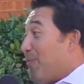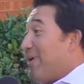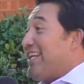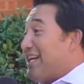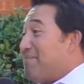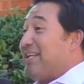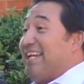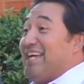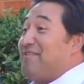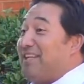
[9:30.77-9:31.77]
we come
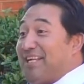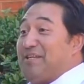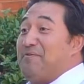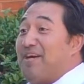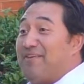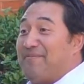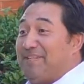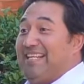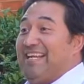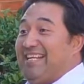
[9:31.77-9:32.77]
together like no other and
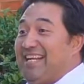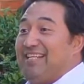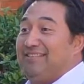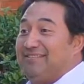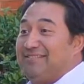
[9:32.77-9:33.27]
we get it done.